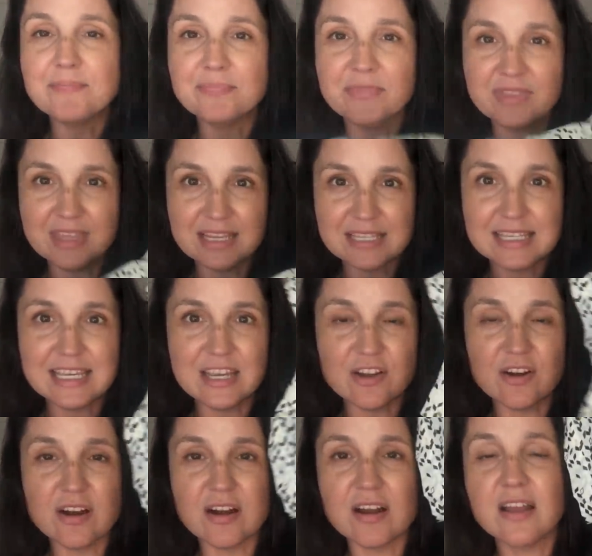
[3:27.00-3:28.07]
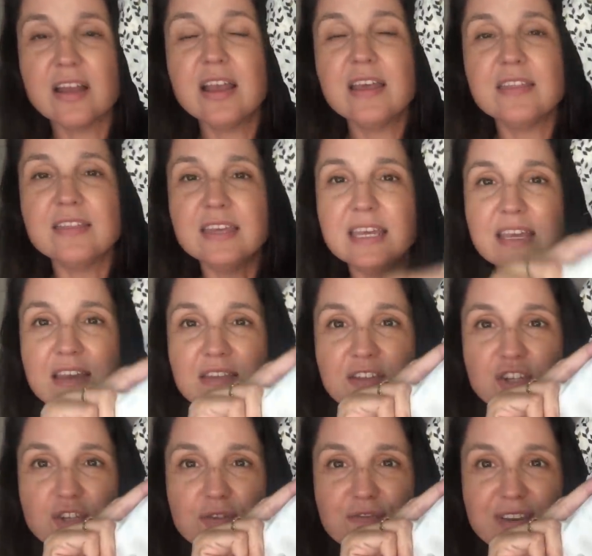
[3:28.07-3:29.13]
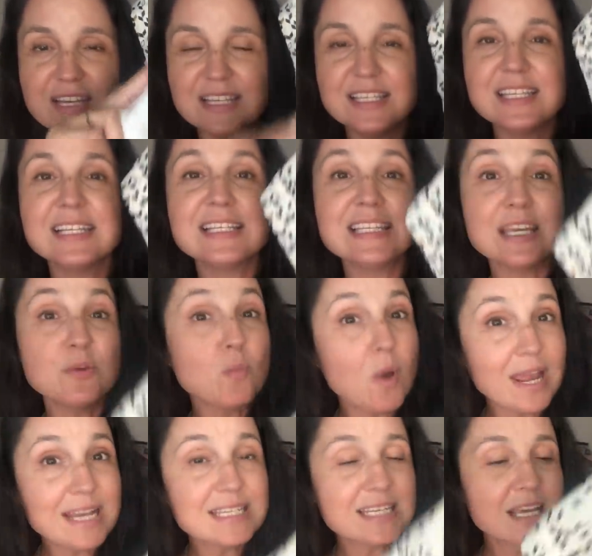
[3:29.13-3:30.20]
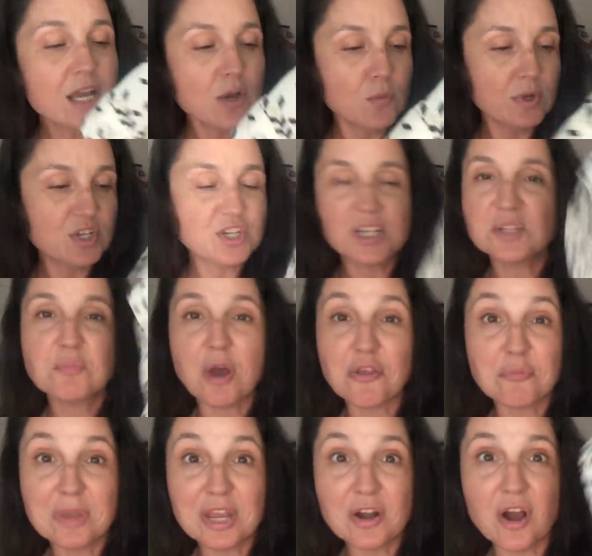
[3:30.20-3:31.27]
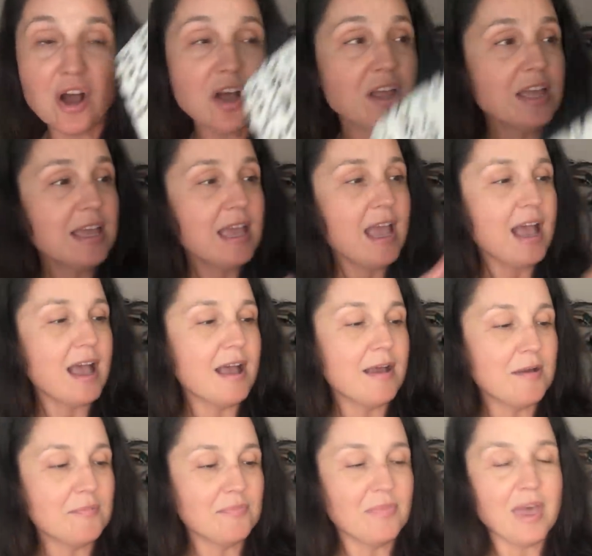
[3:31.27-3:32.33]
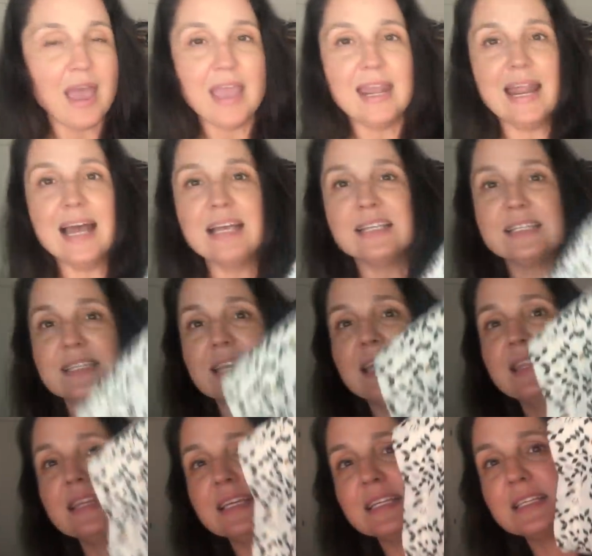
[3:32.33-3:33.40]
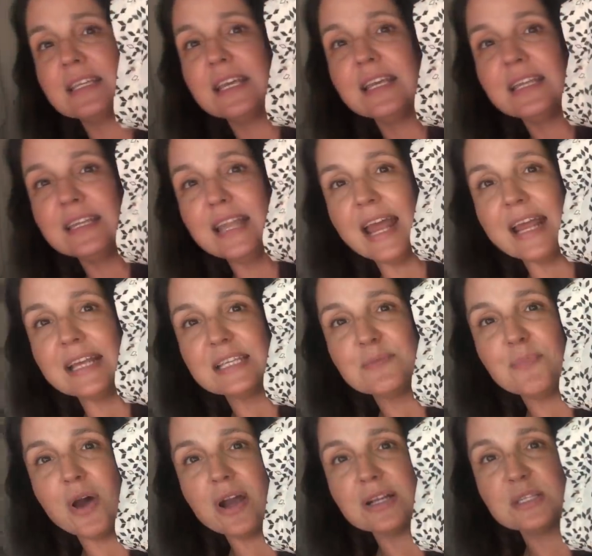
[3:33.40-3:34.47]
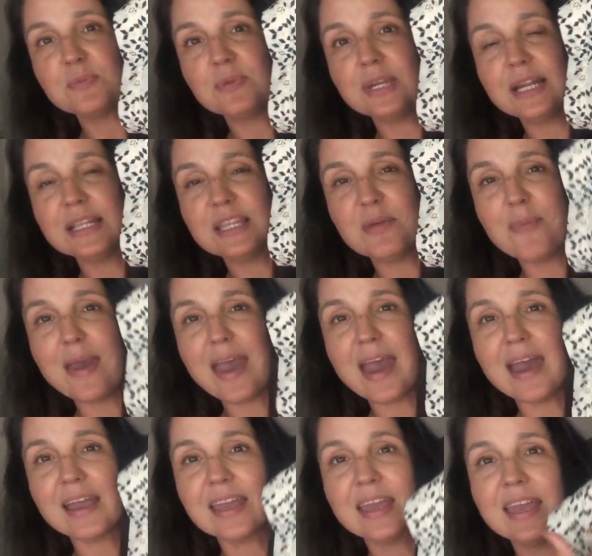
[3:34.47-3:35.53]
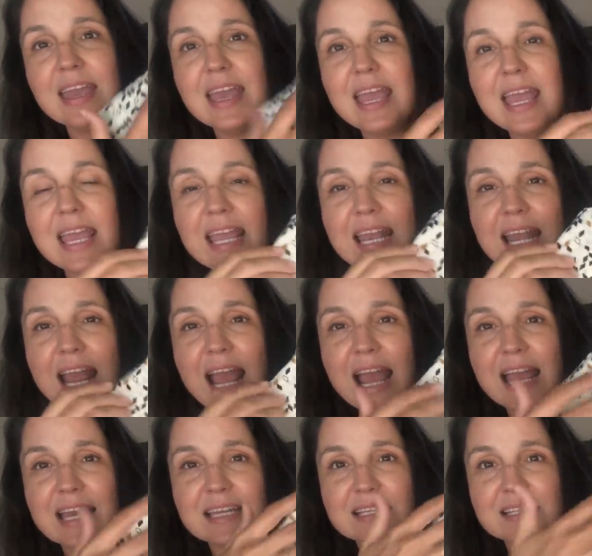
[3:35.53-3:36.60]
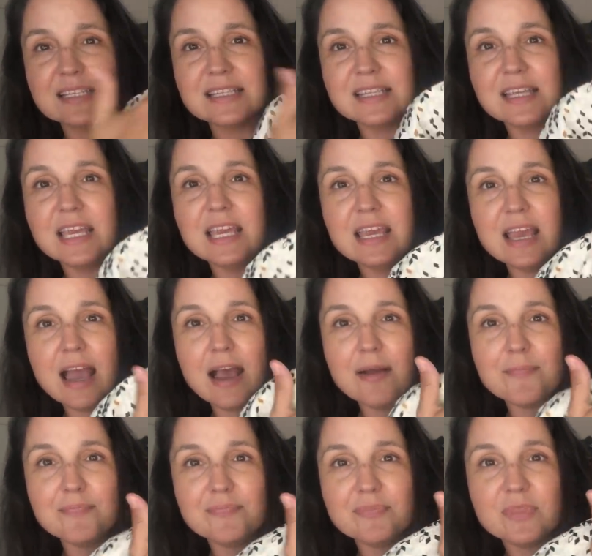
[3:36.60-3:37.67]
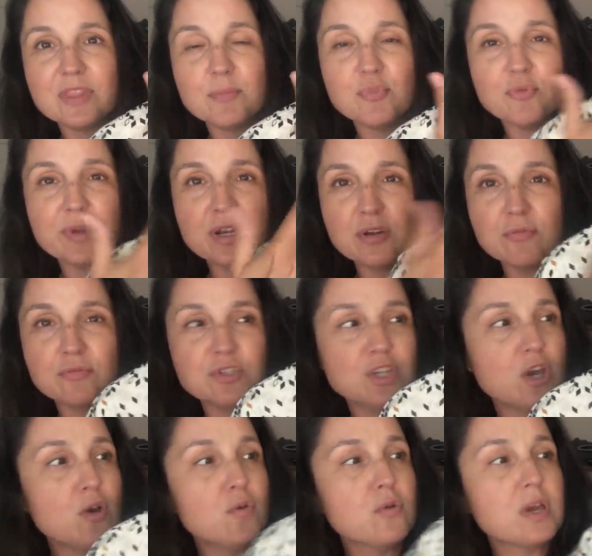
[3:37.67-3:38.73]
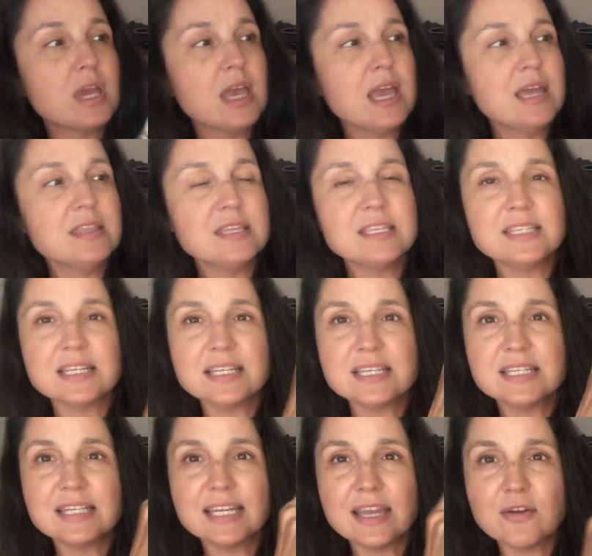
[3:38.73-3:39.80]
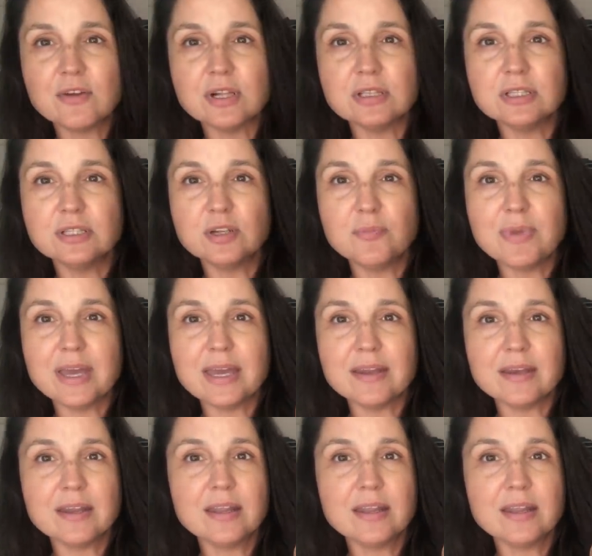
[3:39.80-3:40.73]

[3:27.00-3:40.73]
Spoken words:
this here, the two facings in white, which doesn't bother me at all. It has this nice box pleat at the back. It has the burrito yoke. This does stick out a little bit.